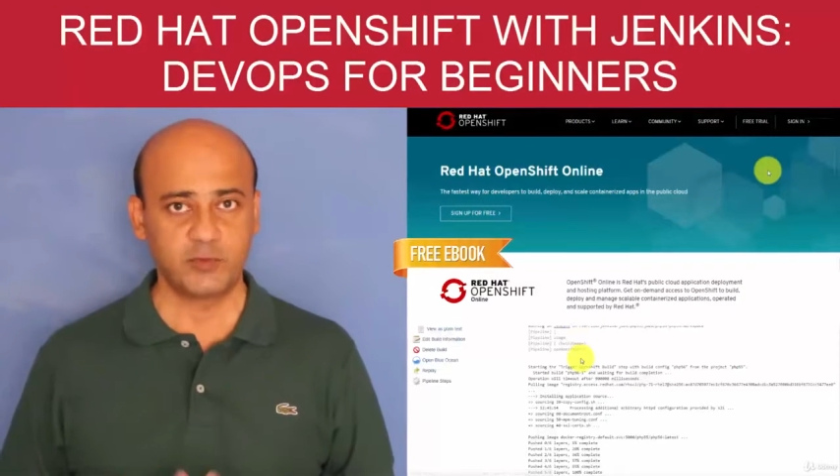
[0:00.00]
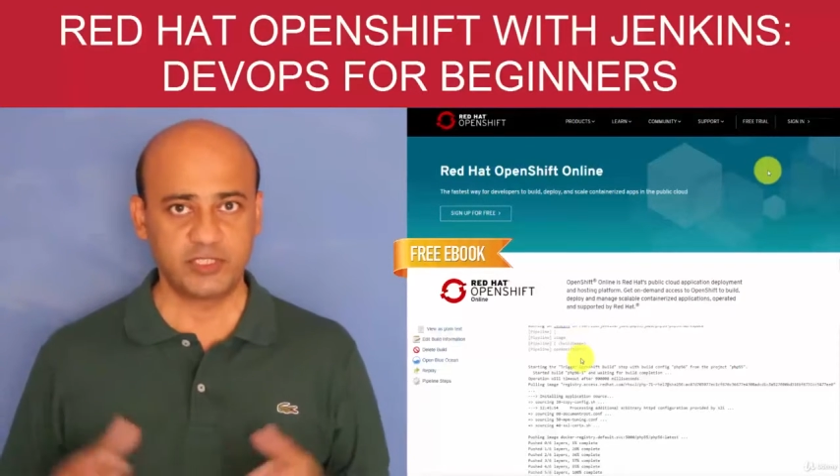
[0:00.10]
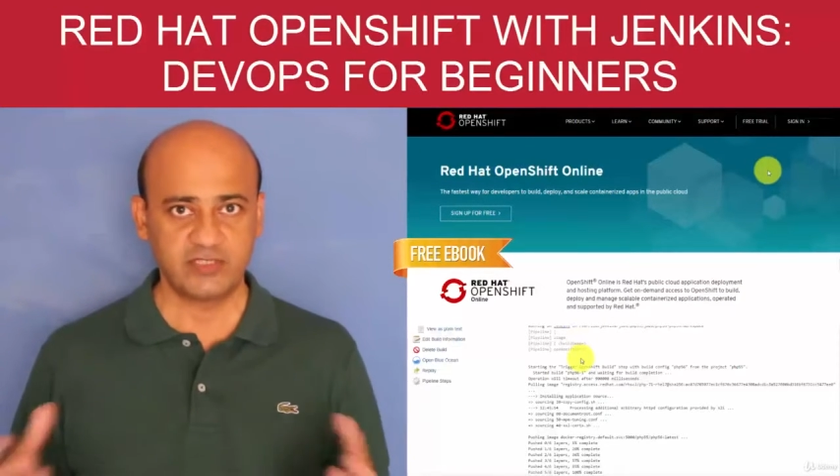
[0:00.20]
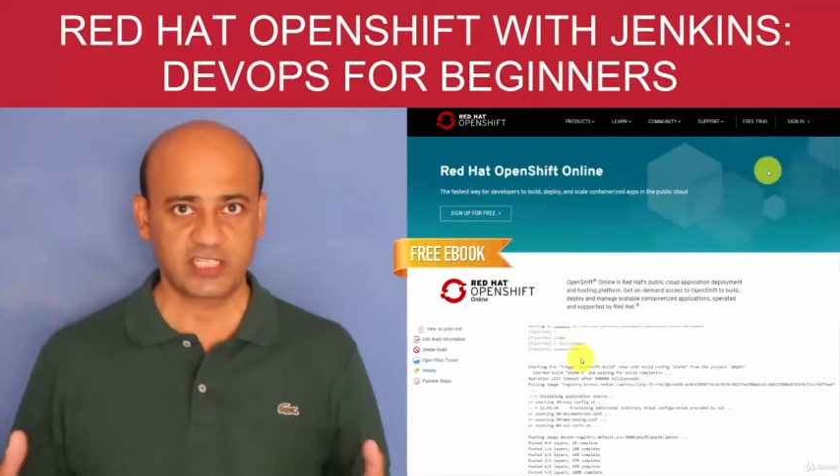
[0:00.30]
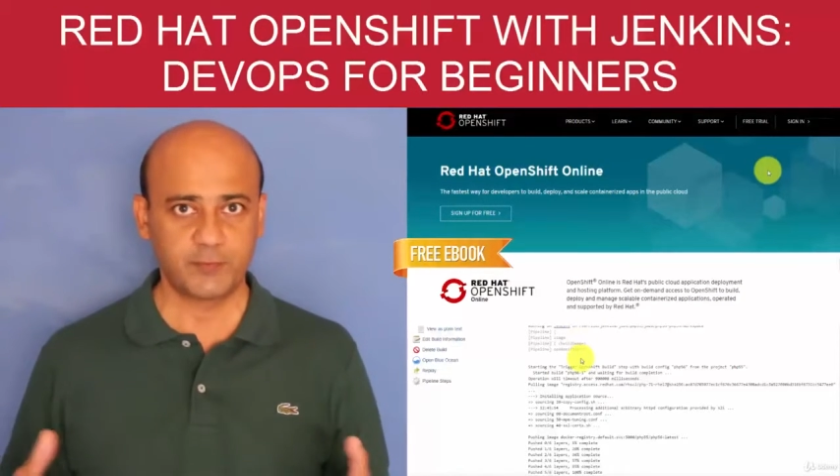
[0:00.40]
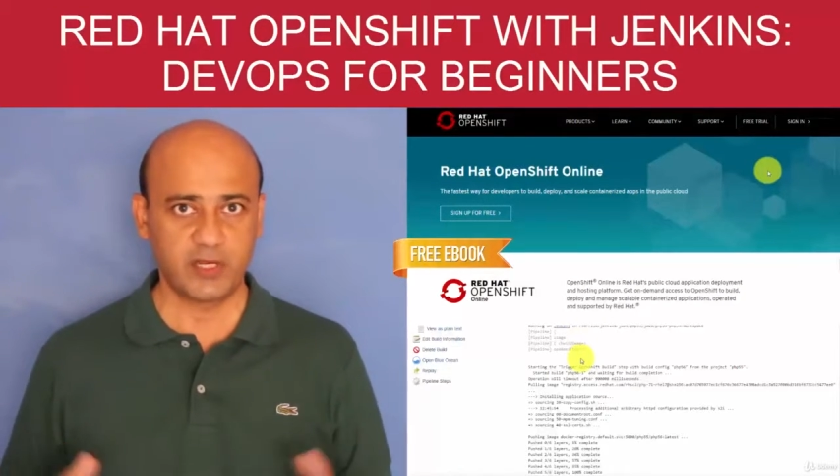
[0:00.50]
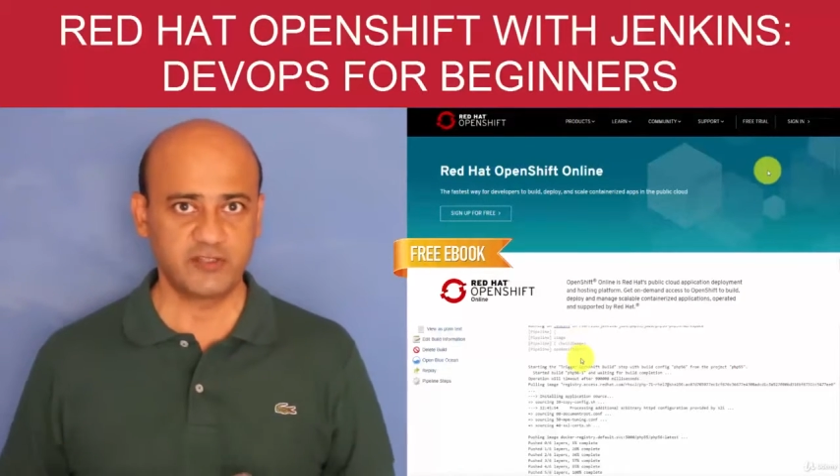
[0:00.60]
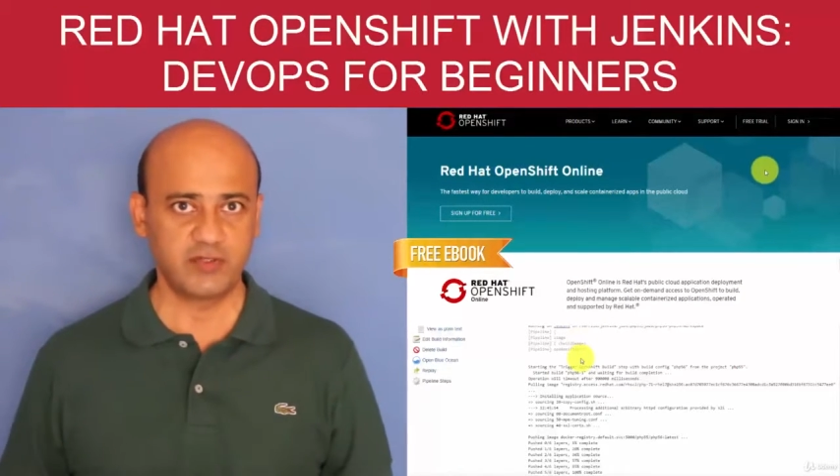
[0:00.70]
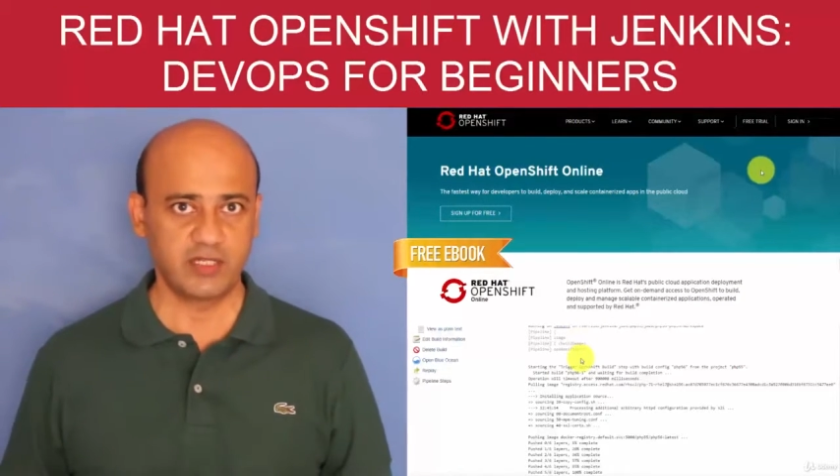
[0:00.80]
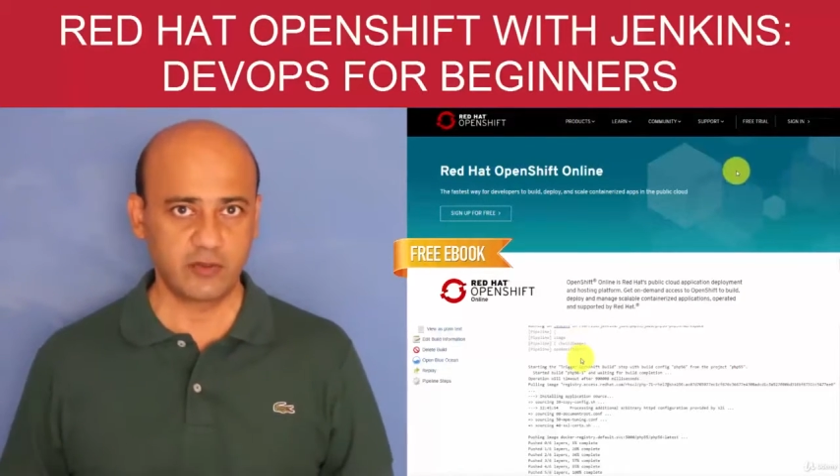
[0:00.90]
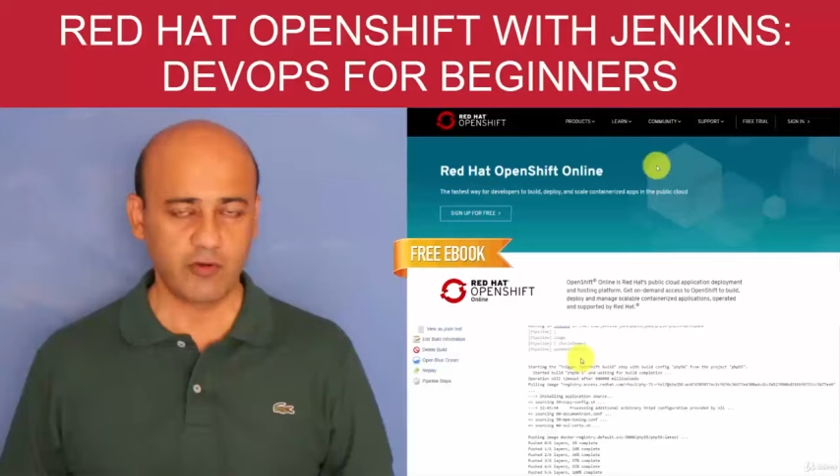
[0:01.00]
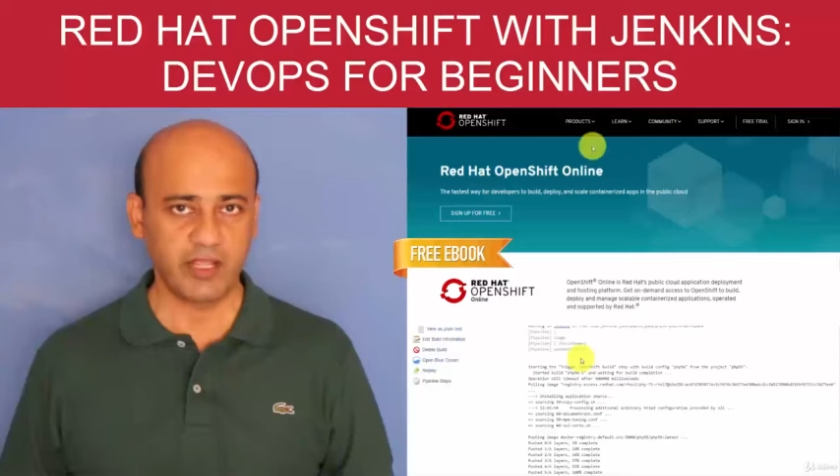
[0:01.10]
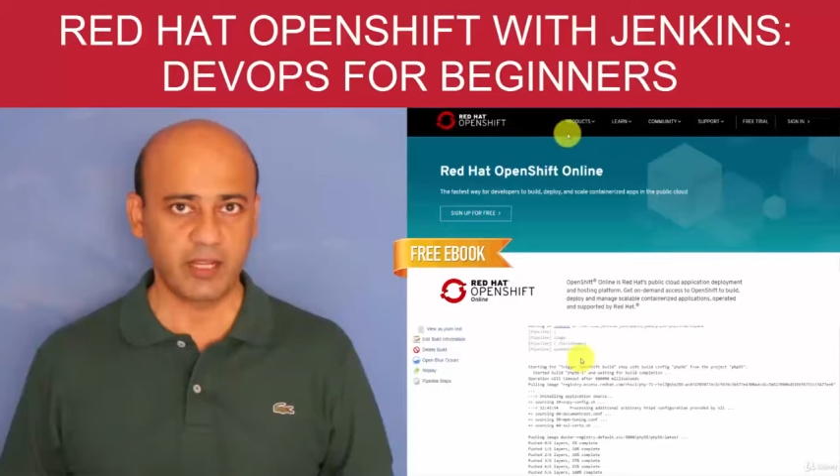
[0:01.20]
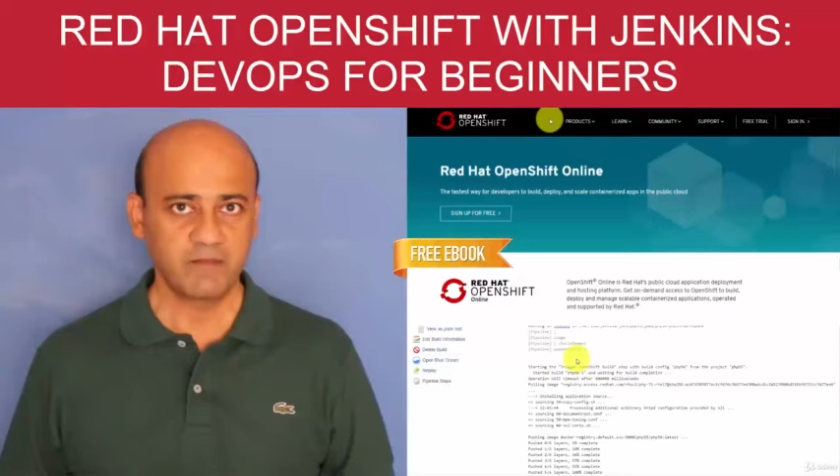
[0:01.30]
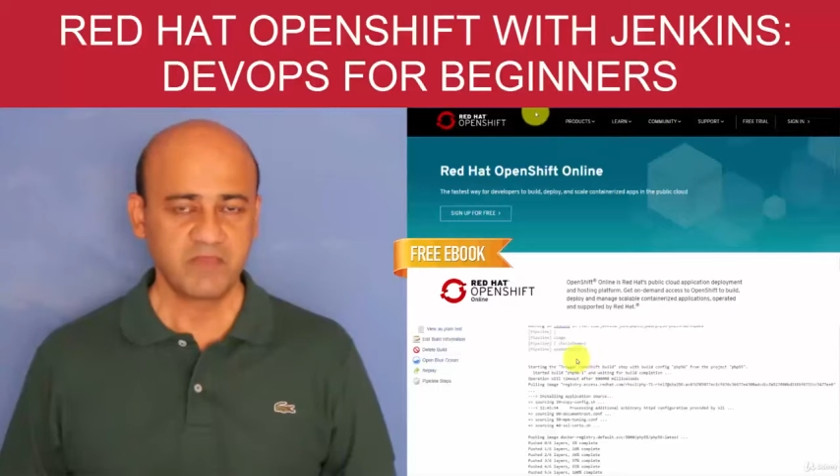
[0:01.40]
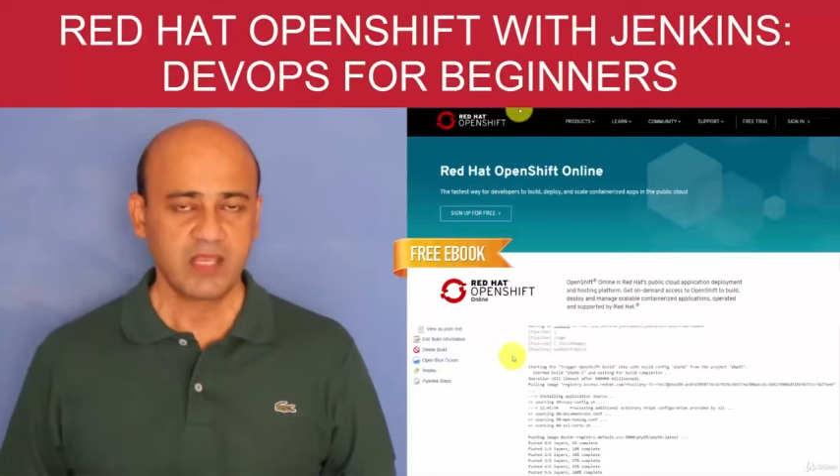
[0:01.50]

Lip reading: which is exponentially growing,